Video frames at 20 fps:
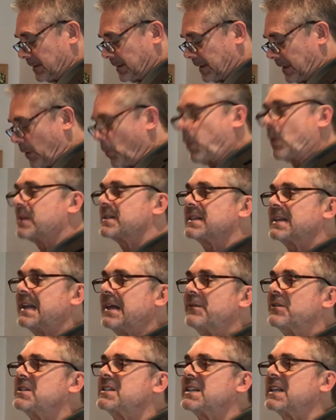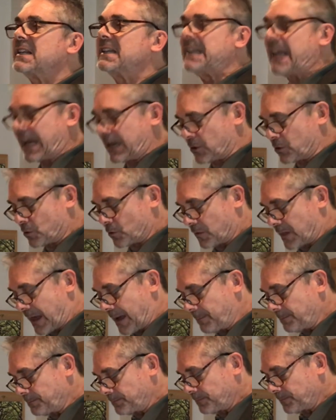It wasn't even to lecture
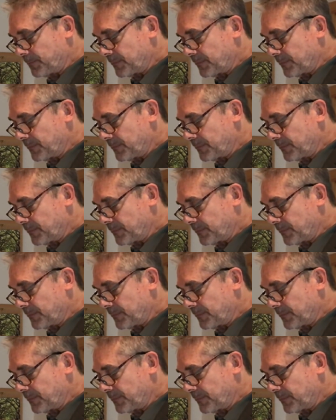them.